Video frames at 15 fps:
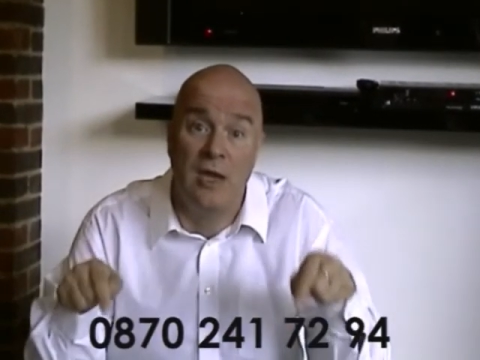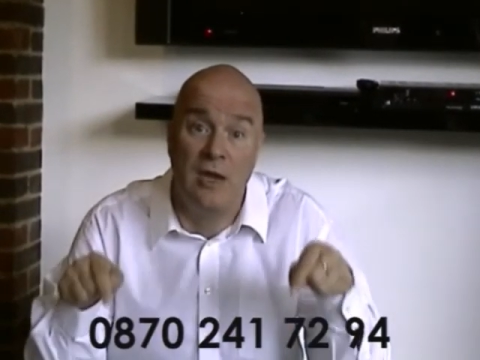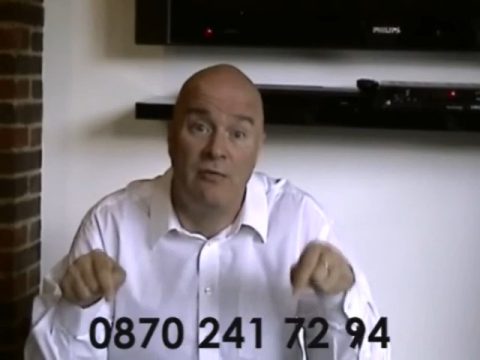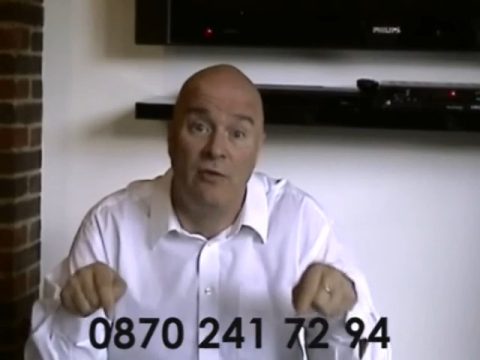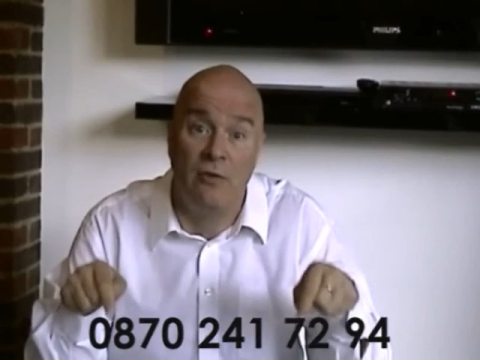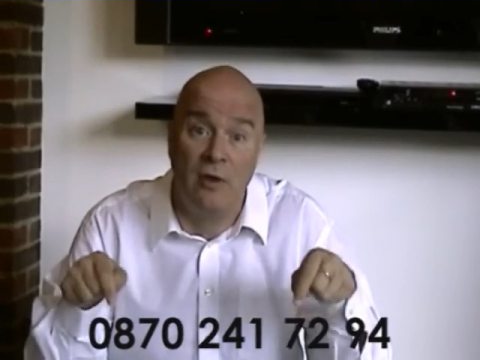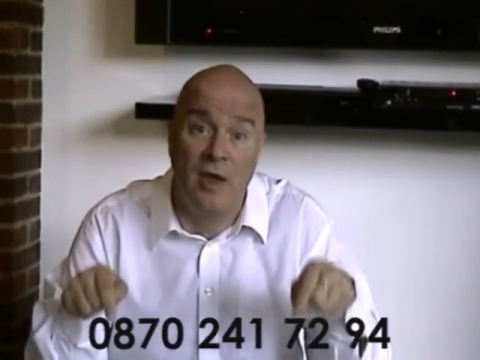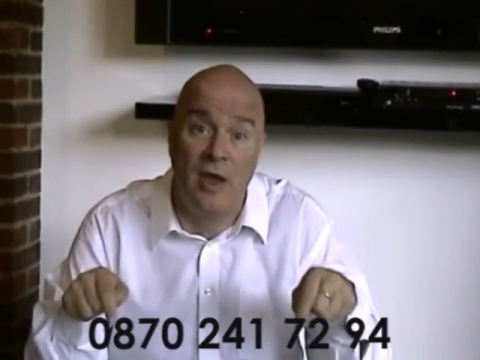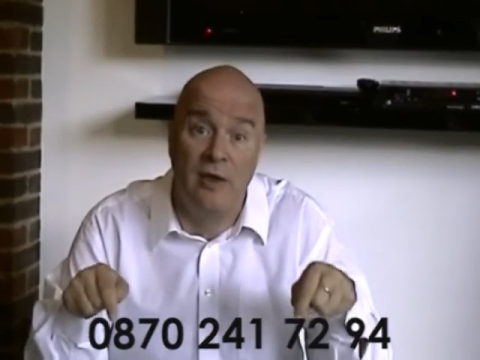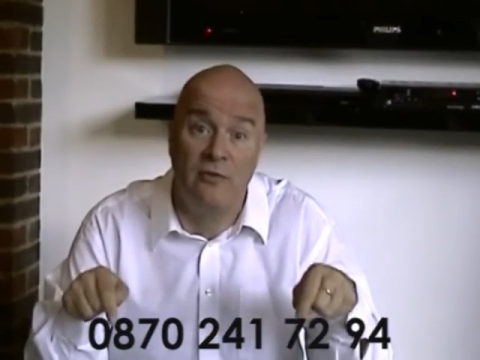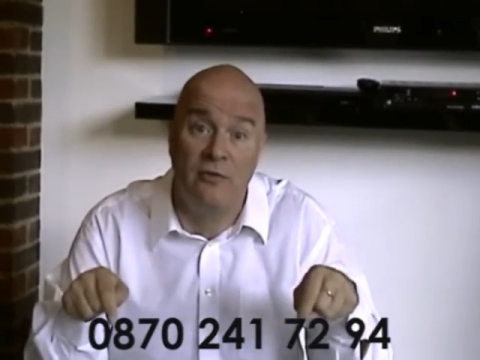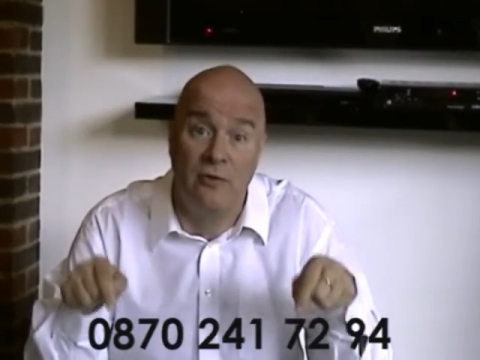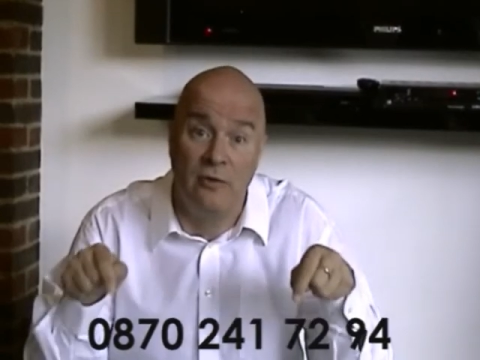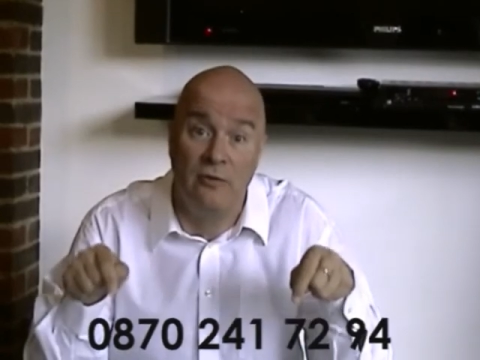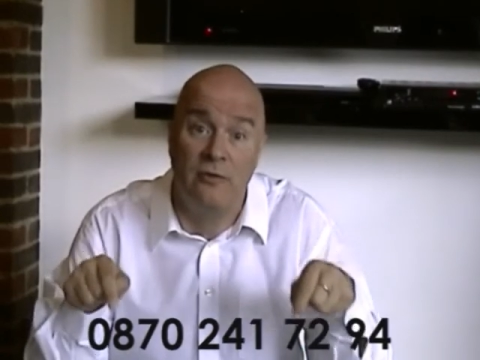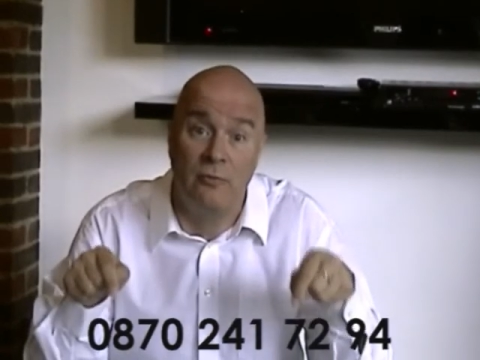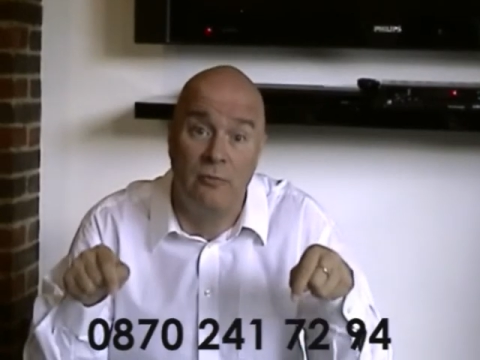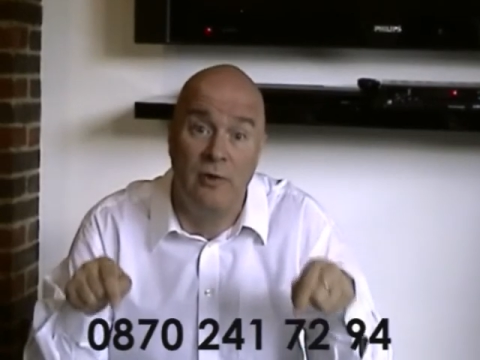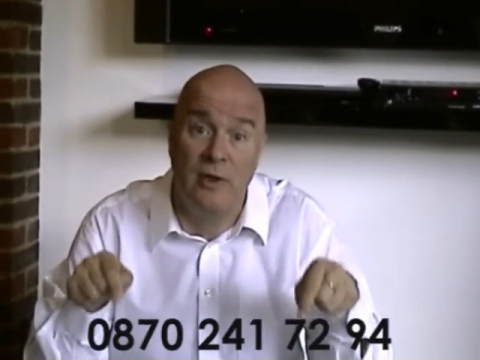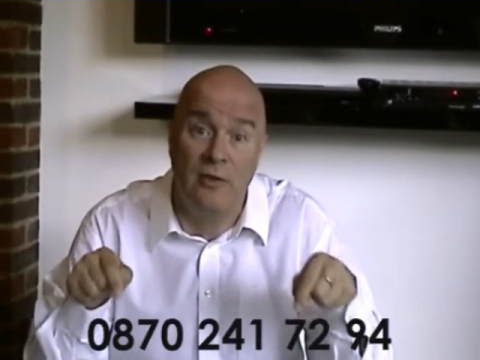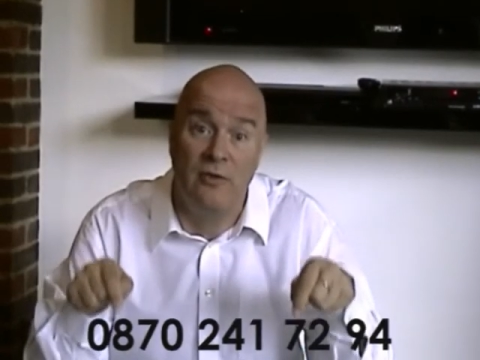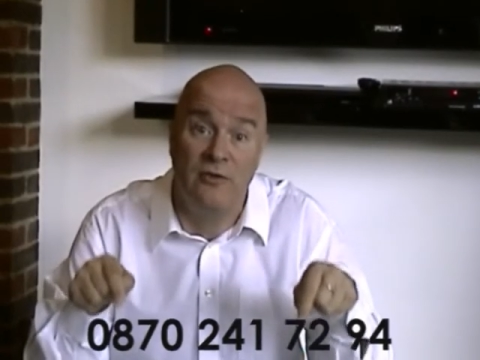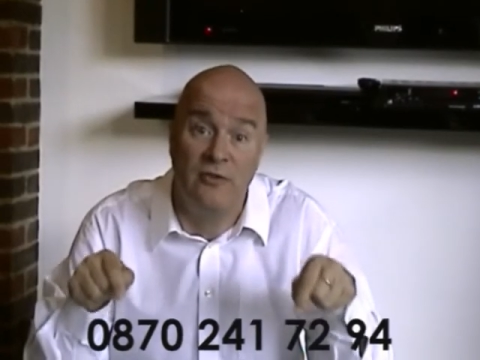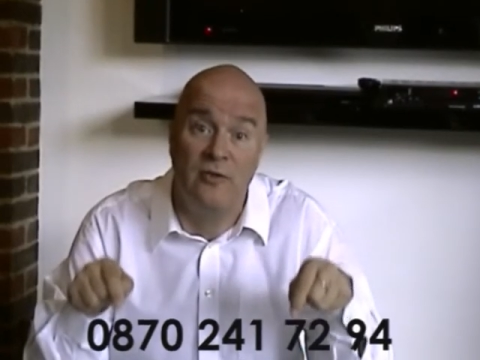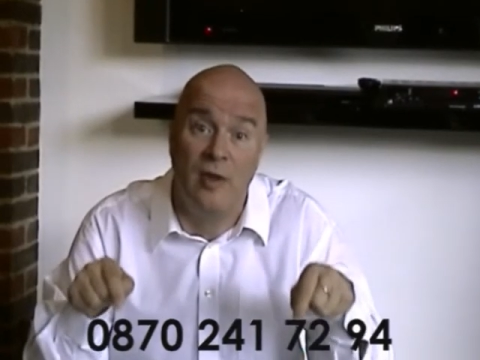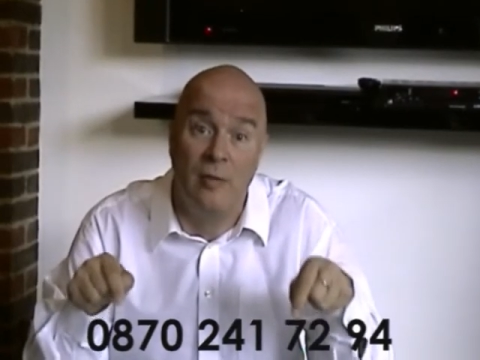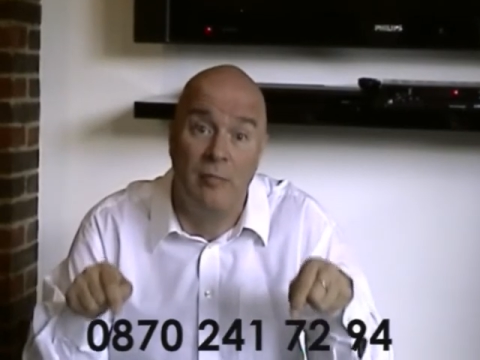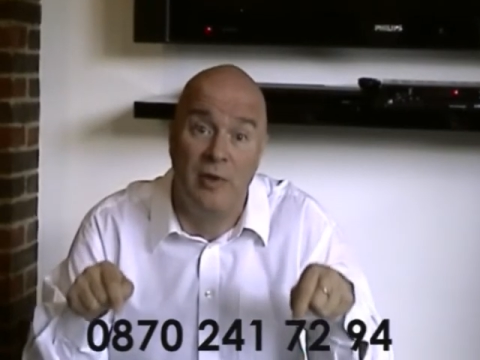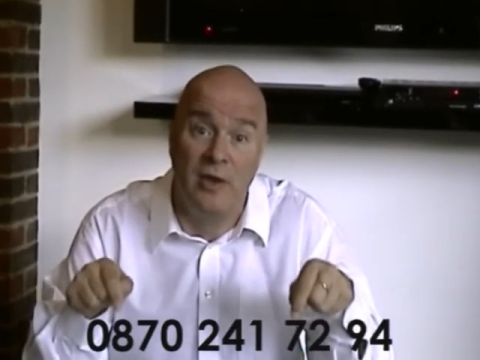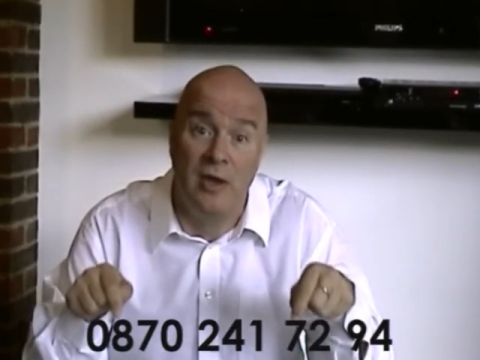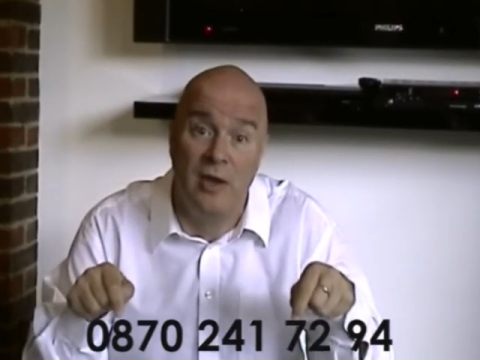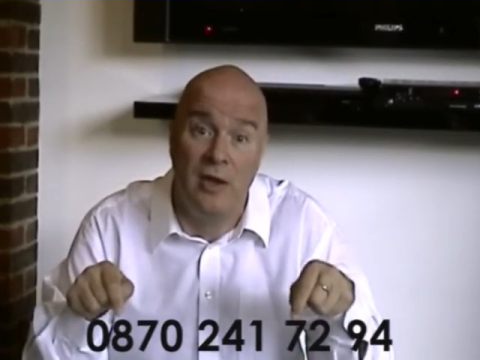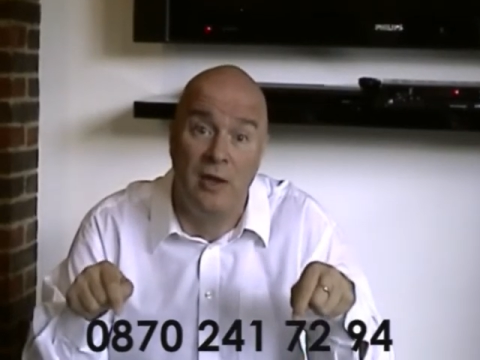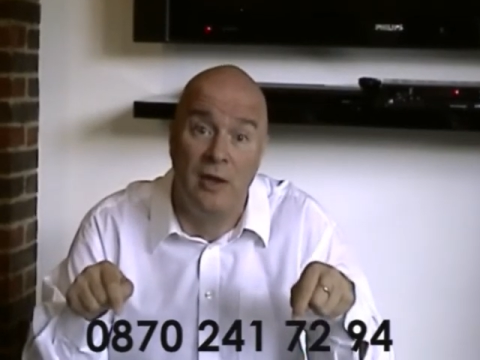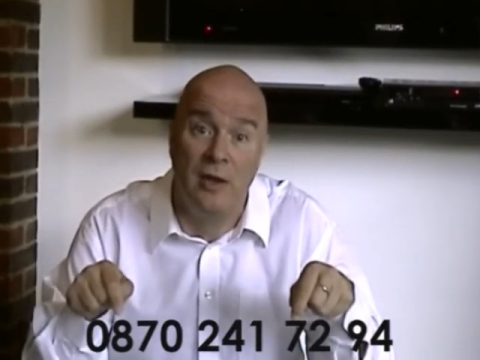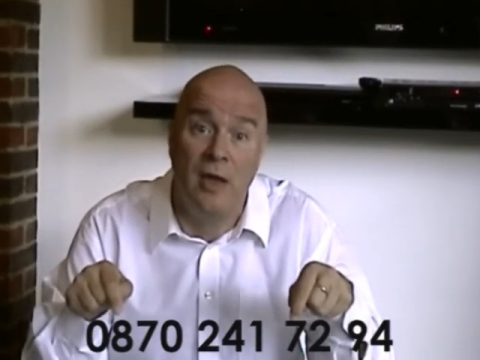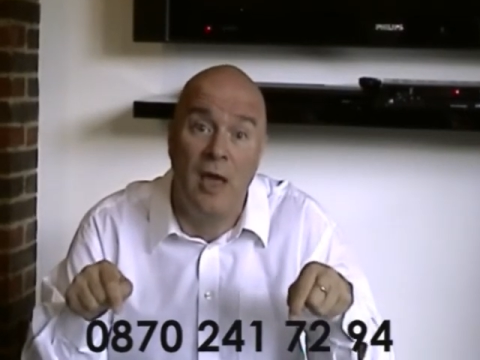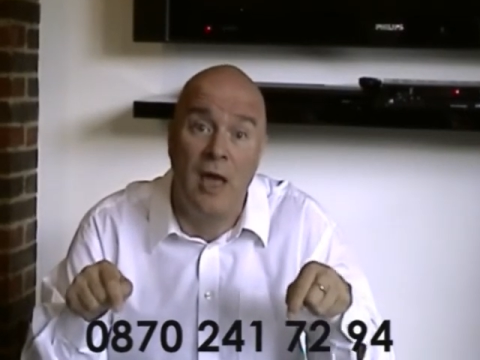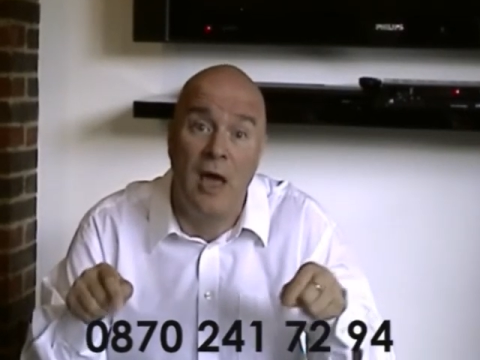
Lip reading: if you'd like to ring this number here,